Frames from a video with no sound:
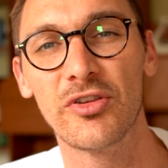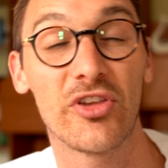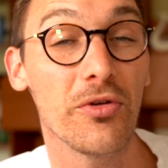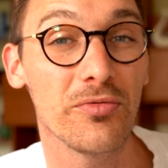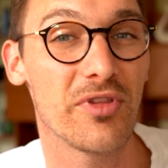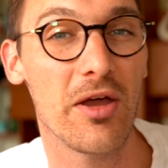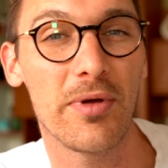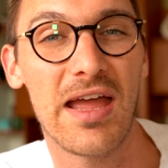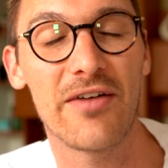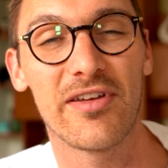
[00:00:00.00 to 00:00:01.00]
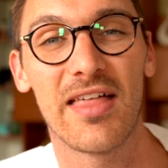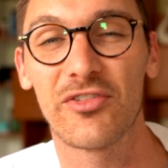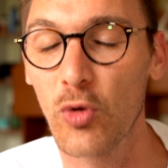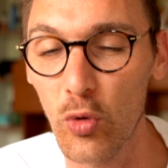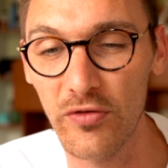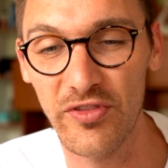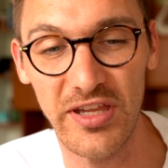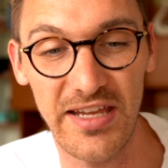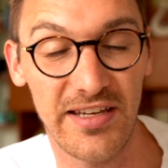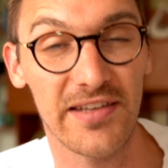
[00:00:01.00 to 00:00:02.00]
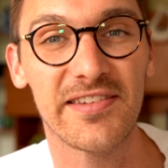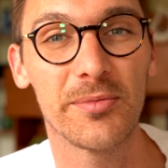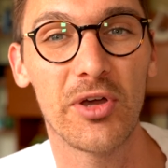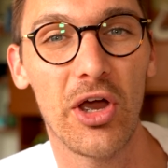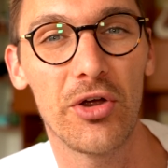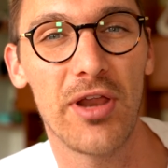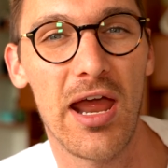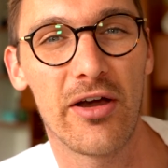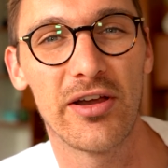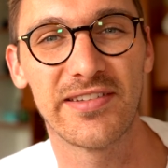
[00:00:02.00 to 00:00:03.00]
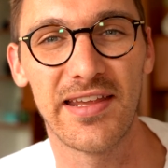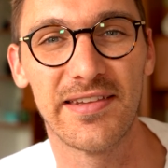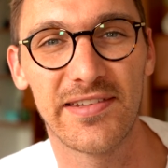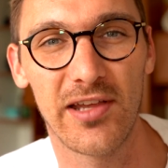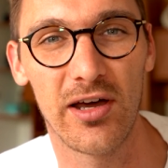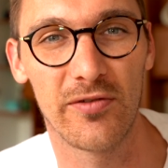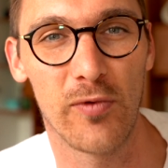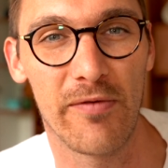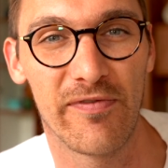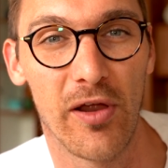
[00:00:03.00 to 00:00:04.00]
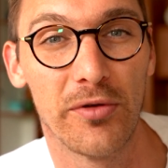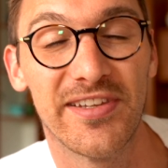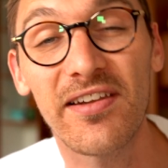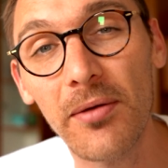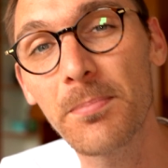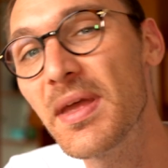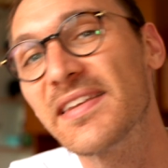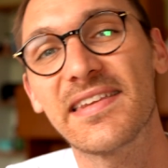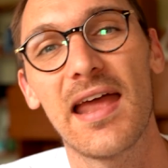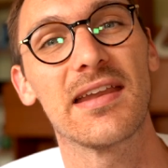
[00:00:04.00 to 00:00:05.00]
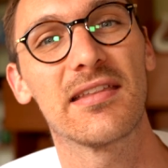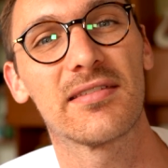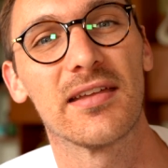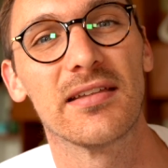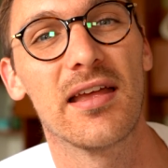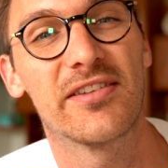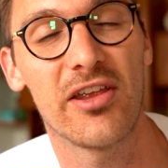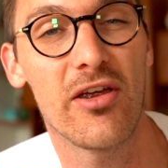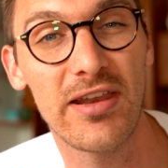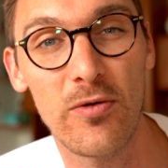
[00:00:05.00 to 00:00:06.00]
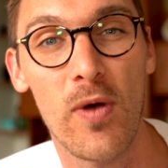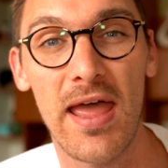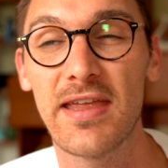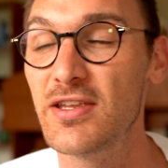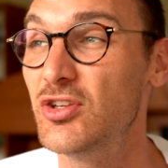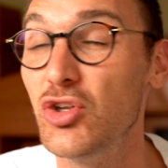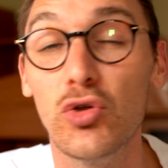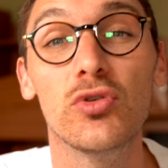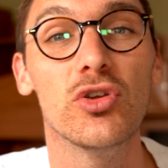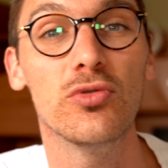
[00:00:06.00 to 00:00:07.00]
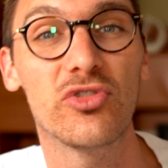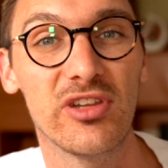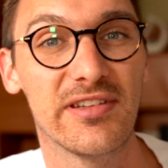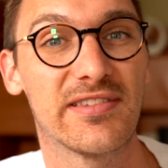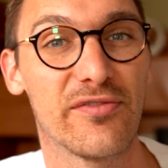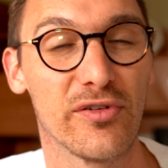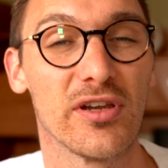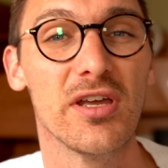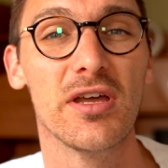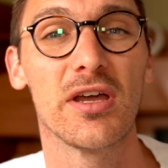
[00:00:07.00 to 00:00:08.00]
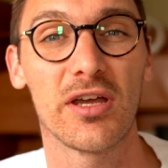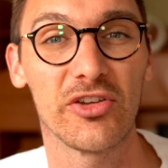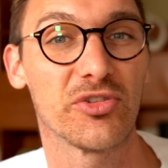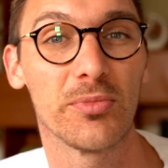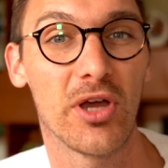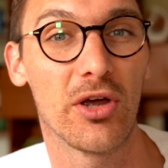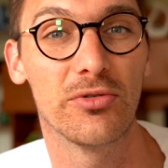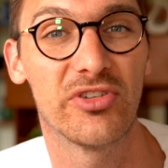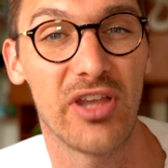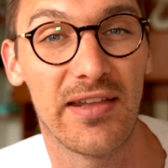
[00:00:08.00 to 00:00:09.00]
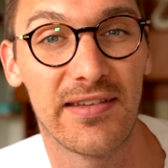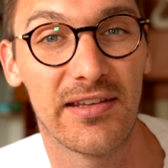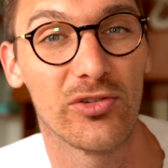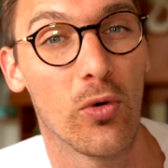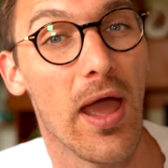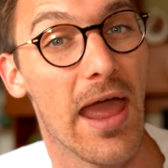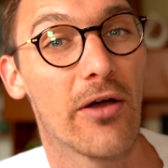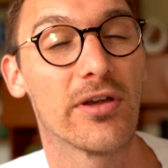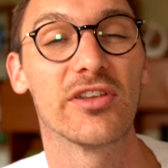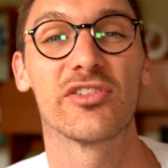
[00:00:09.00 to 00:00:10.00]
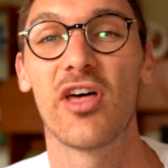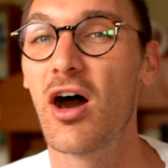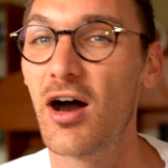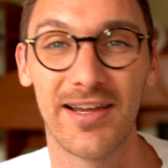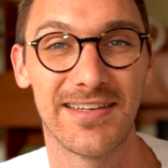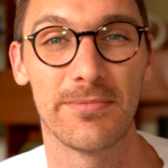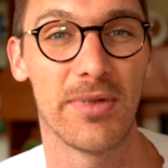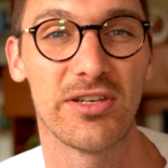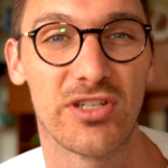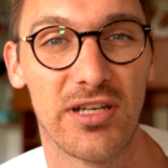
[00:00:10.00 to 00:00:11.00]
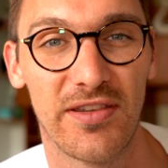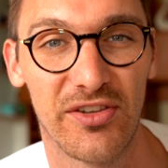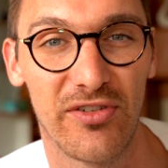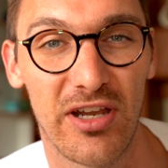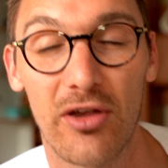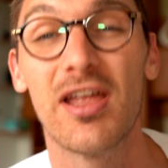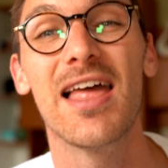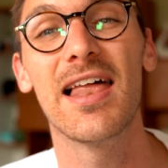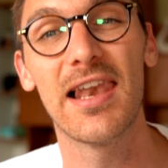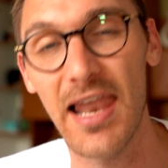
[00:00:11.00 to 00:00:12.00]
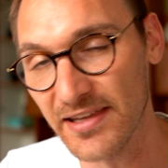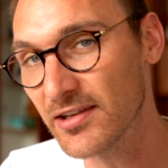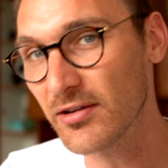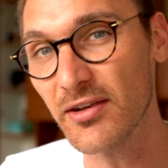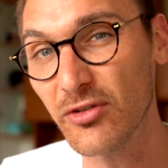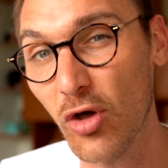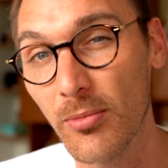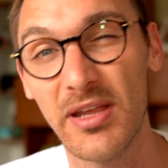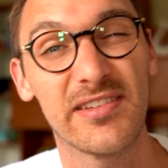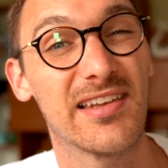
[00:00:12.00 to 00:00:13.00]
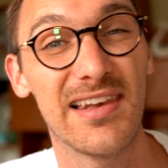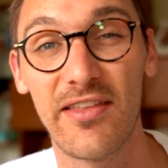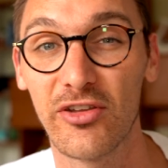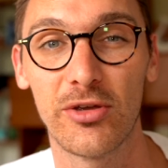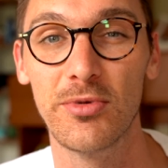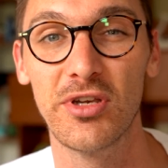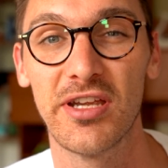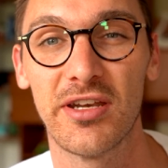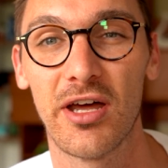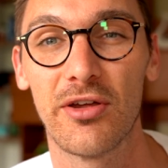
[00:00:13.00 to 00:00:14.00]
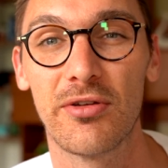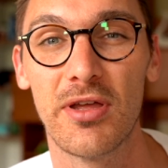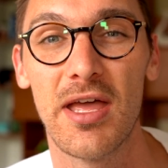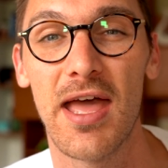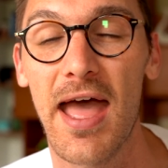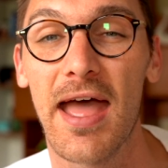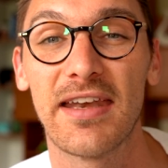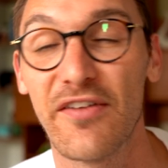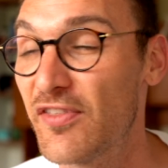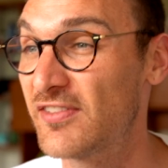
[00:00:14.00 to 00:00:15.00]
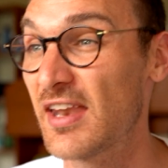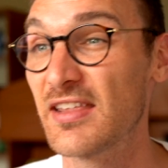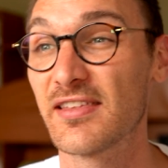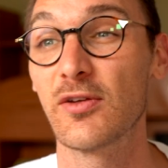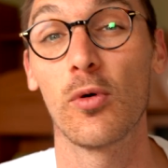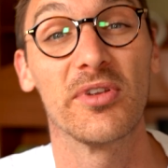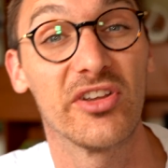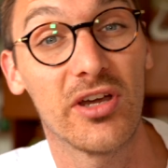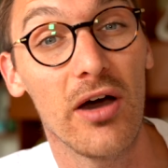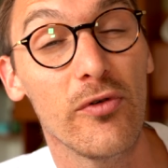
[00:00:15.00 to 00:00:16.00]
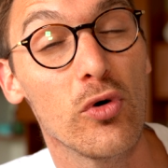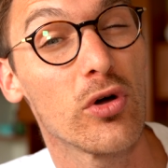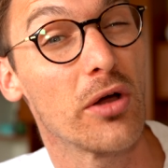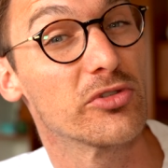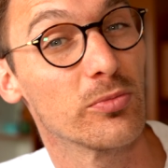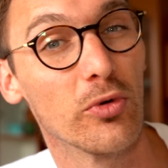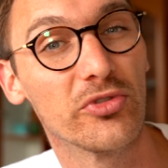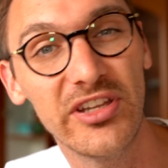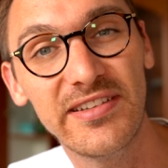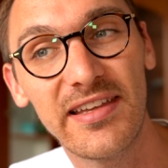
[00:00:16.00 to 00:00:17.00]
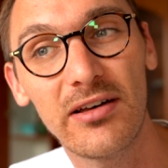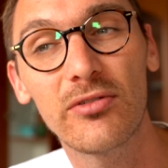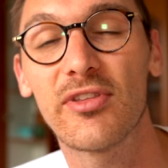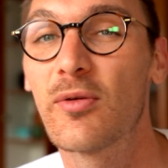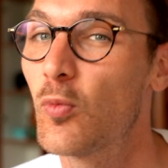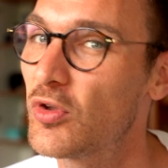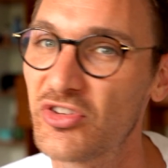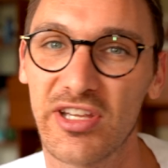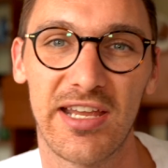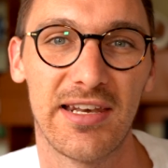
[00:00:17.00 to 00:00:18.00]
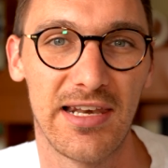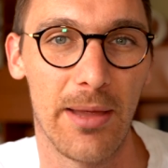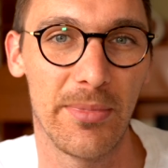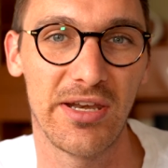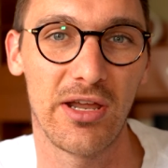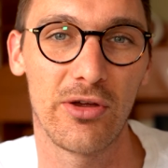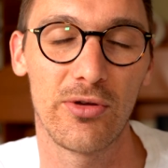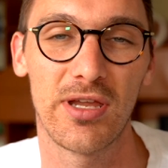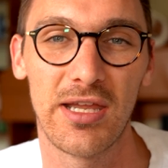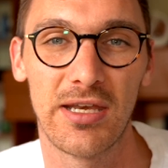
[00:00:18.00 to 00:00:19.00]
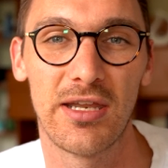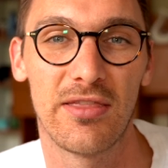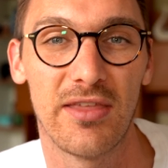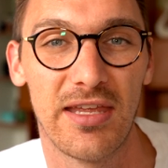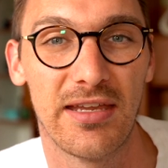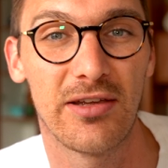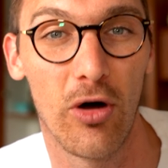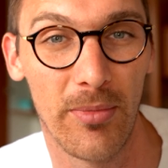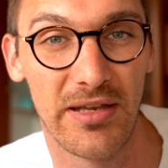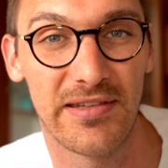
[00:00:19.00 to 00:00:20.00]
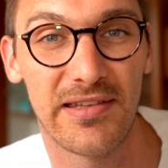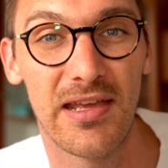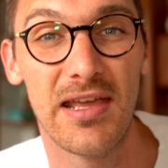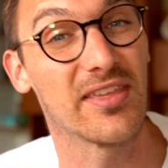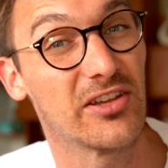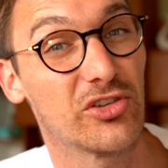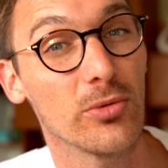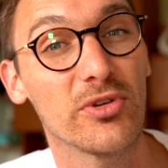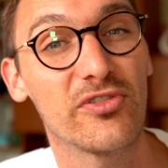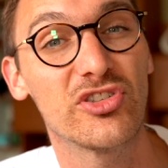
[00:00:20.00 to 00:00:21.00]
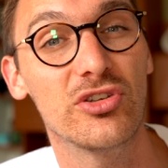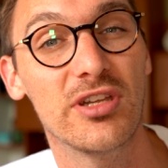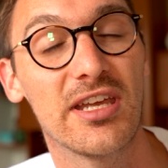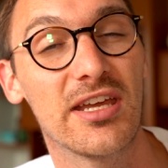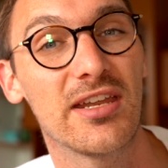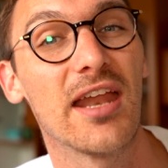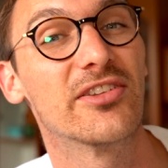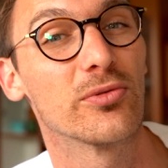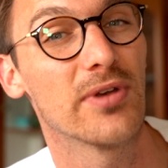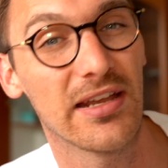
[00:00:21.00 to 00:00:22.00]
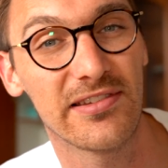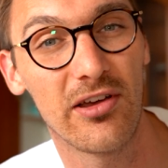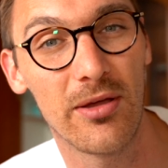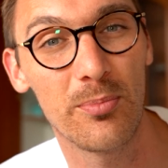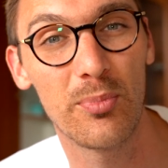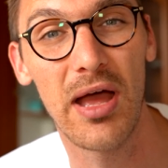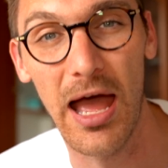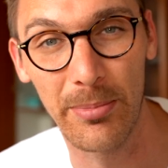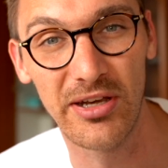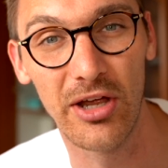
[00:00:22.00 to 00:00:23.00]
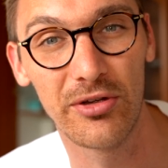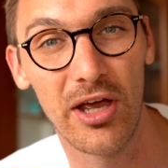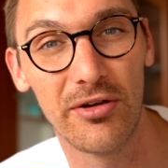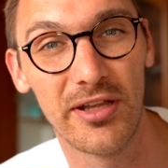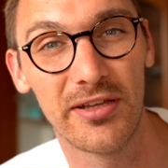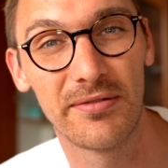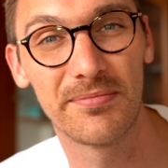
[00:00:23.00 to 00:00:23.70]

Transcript: So there we have it. That's all of the custom code areas inside of Webflow. Did I miss anything? Is there any way you use these different custom code settings or areas that I didn't mention in this video? Let us know down in the comments, let the community know. And if there's anything you want me to cover or go into more detail, then once again, let me know in the comments. Thank you so much for tuning in. Until next time, happy no coding.